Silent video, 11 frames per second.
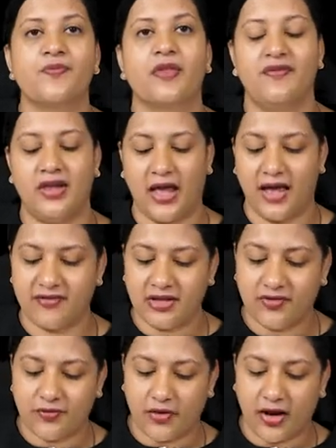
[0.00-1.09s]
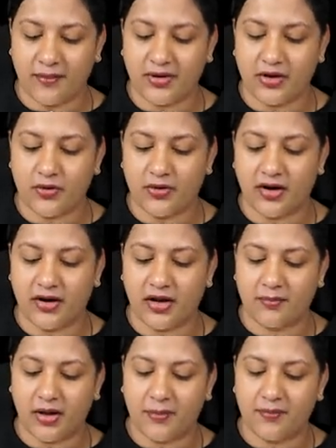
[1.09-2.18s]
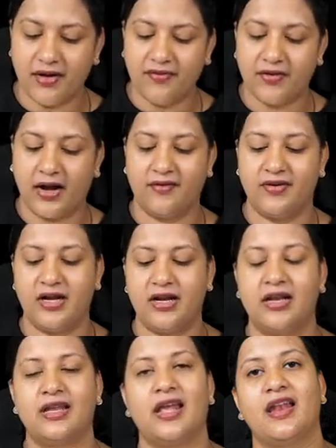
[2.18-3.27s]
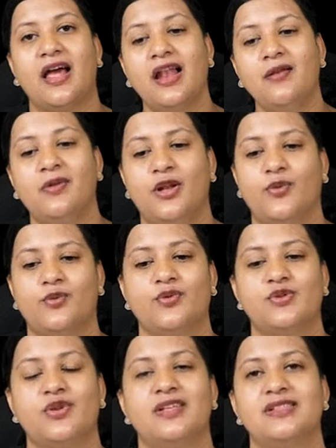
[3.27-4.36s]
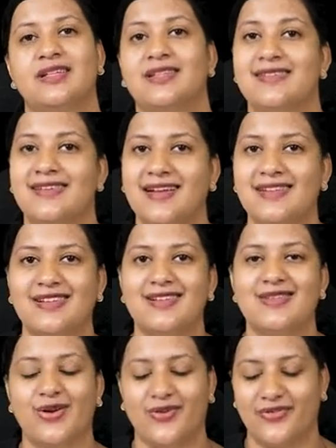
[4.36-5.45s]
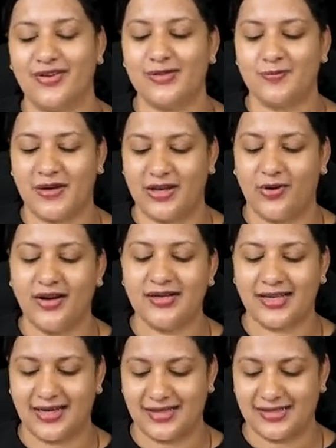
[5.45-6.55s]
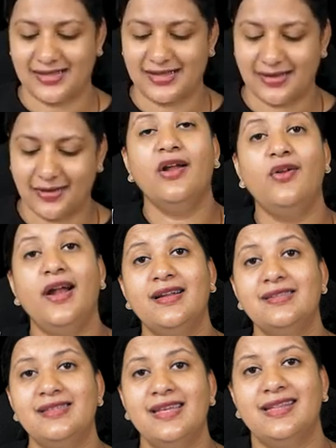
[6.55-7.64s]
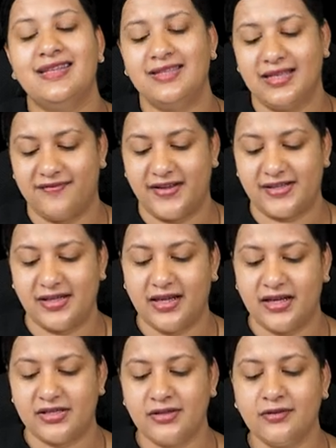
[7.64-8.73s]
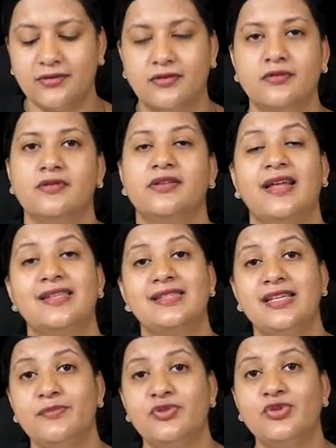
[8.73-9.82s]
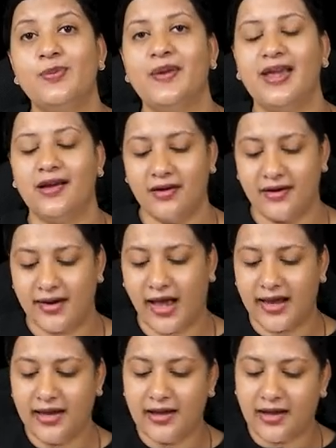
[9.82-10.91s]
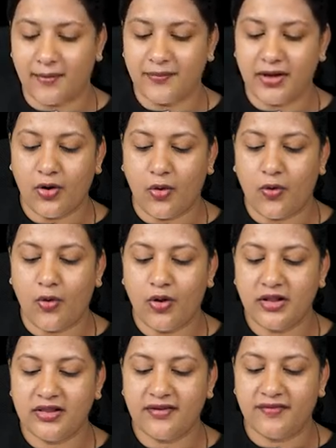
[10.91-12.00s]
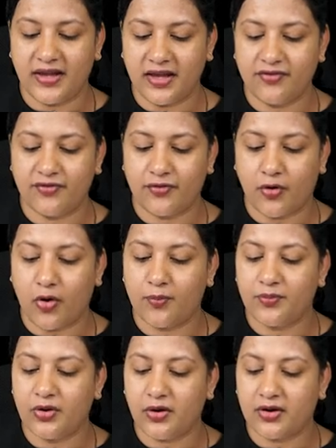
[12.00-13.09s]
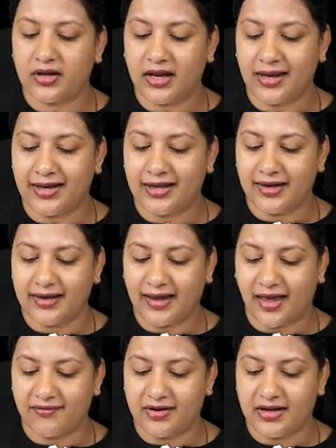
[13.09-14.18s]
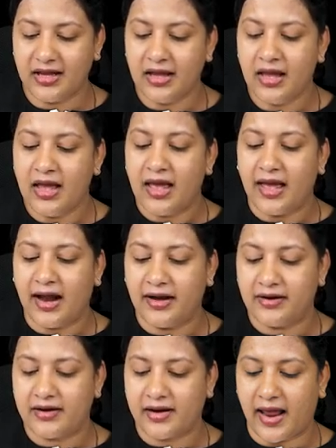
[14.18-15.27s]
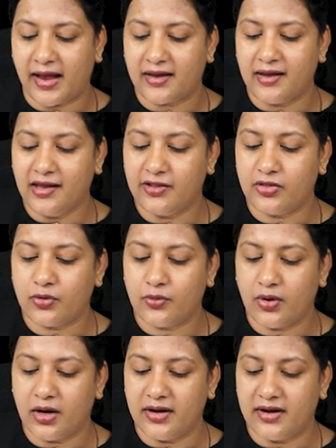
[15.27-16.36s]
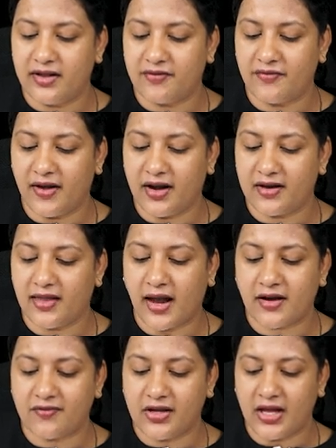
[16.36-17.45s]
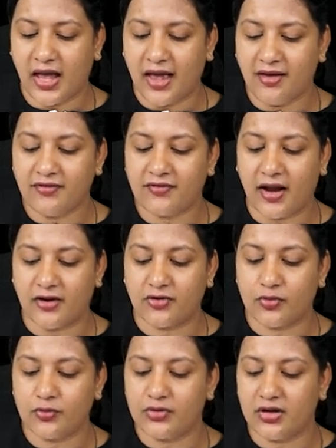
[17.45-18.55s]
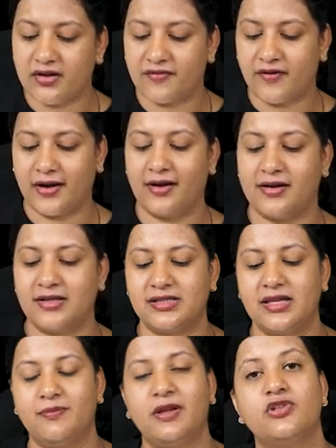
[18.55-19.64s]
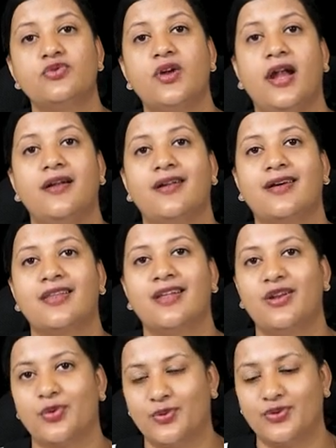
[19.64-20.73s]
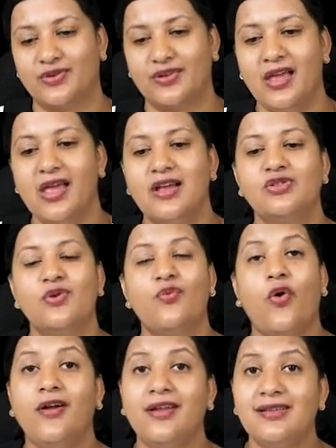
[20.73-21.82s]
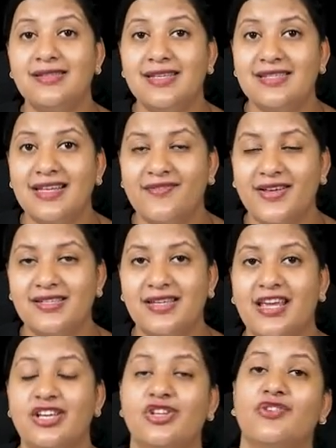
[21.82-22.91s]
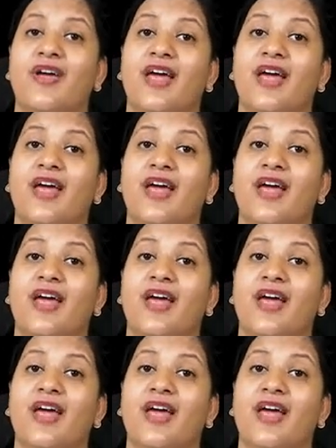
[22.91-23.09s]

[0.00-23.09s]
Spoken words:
We have the foramen rotundum above and Vidian canal below. So these are the structures of your sphenoid sinus. Now let us see this investigation. There seems to be a dye coming all the way from your cranial cavity and tracking through a defect that we have, and through the defect it is seeming to enter the nose. So what is this investigation?